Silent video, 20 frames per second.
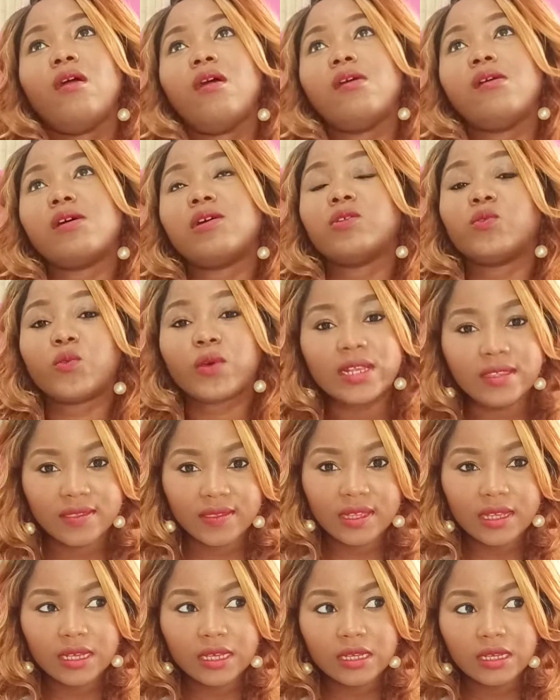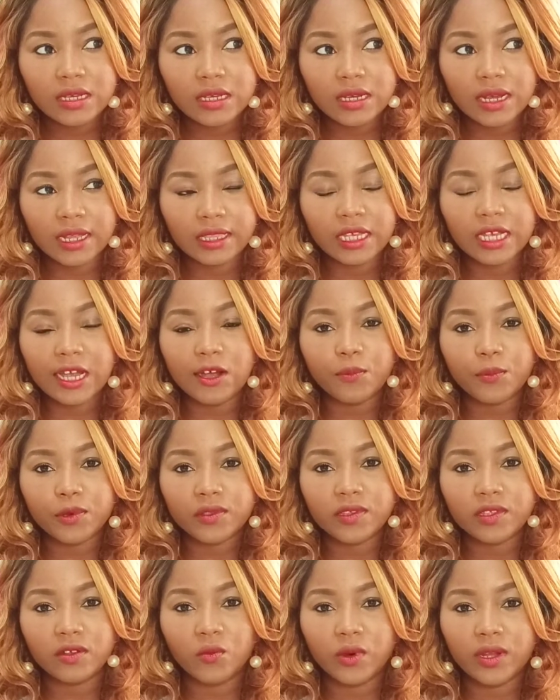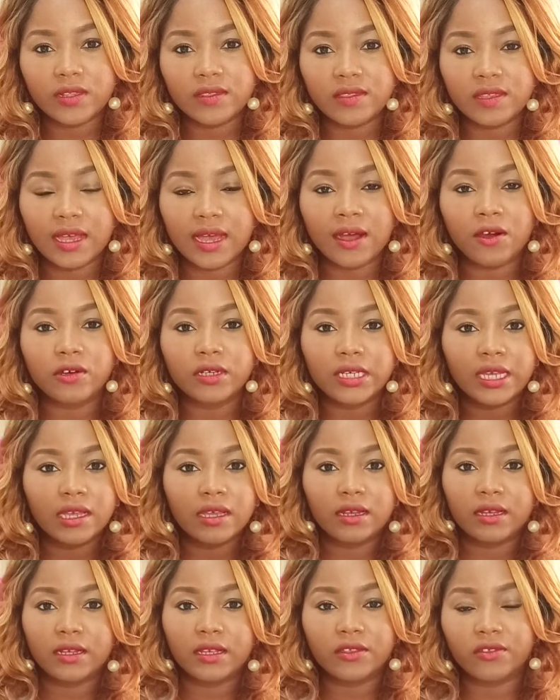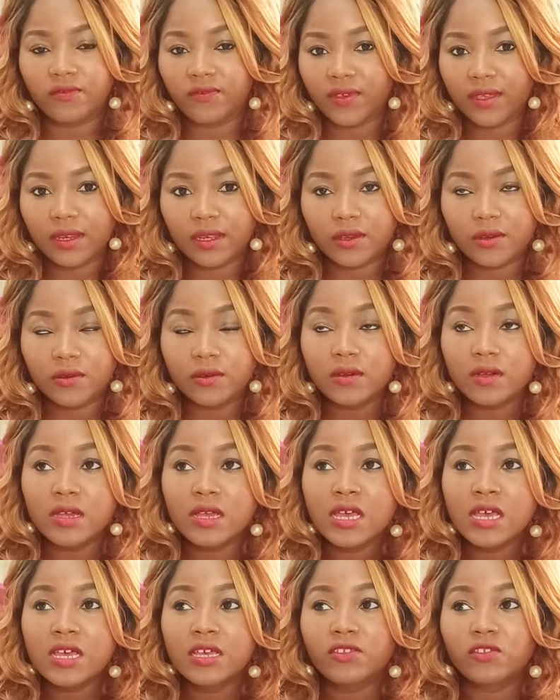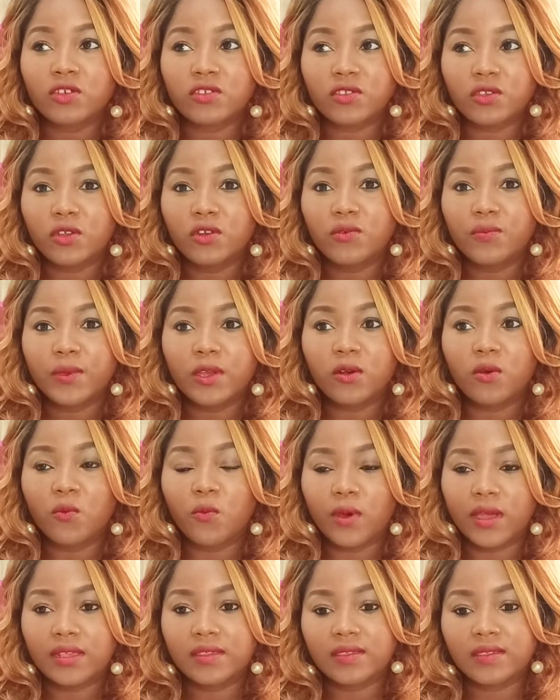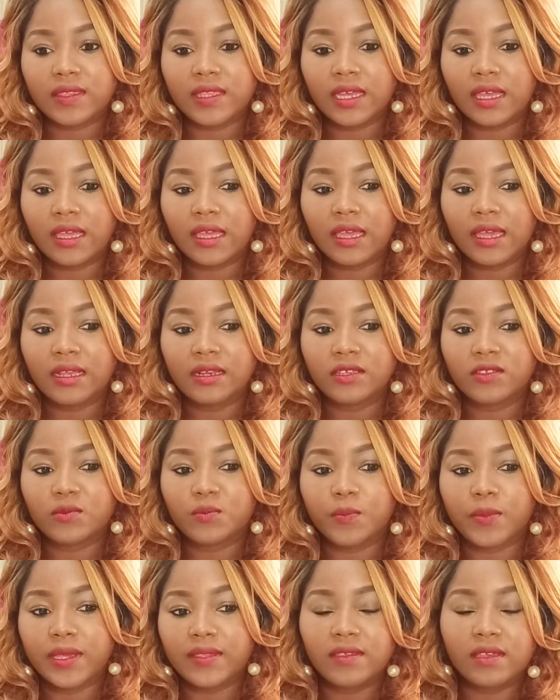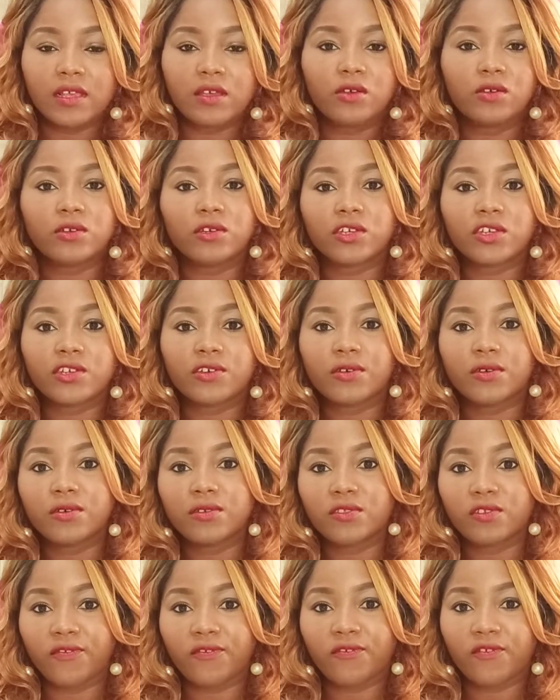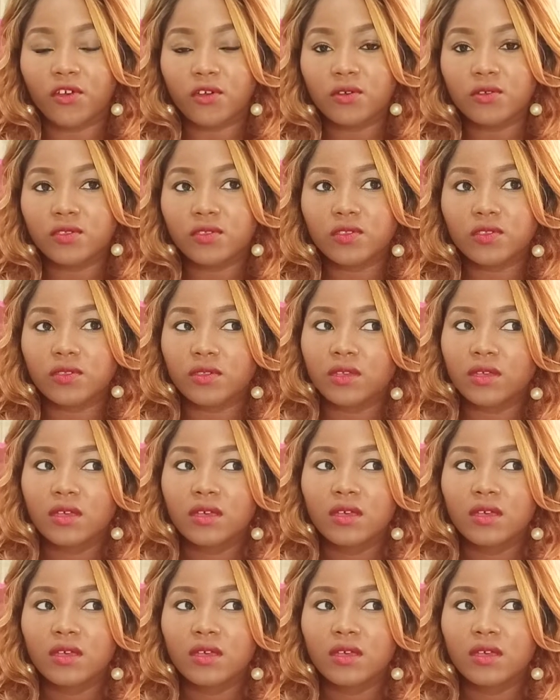Wednesday. I think I'll post it on Wednesday. I already edited the video. So it's going to be on Wednesday, and it's basically going to show you the first